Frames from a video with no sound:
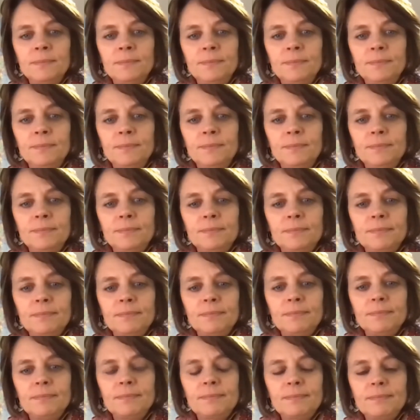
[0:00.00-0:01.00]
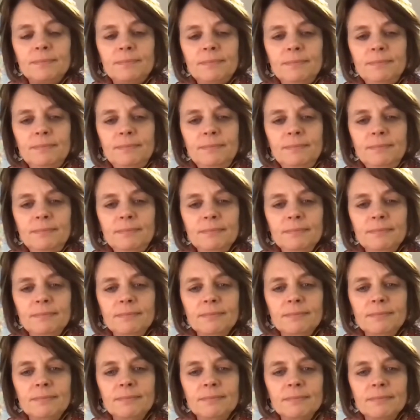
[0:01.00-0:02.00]

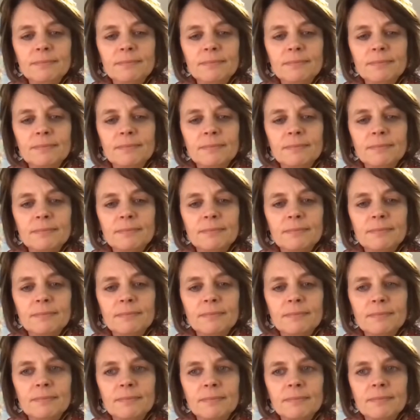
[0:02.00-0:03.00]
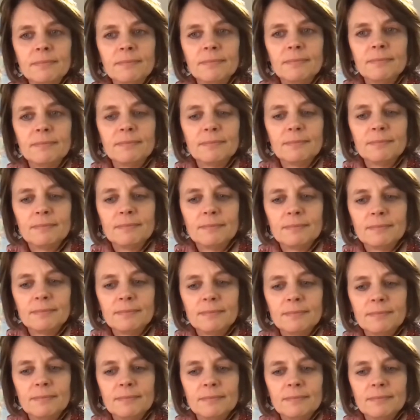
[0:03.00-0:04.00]

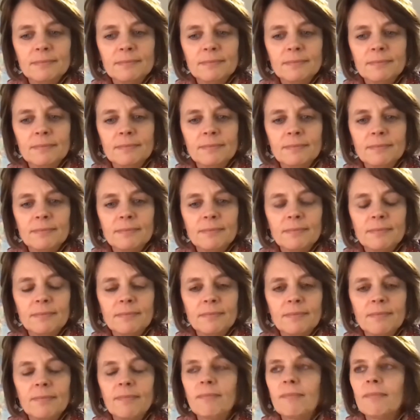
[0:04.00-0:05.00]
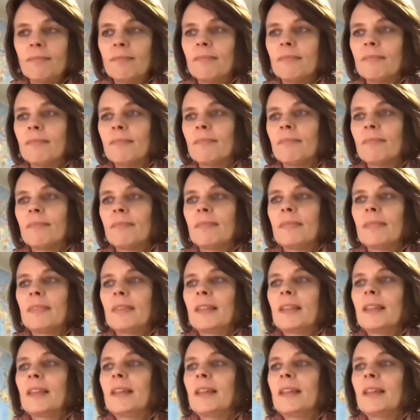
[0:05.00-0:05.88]
[no speech]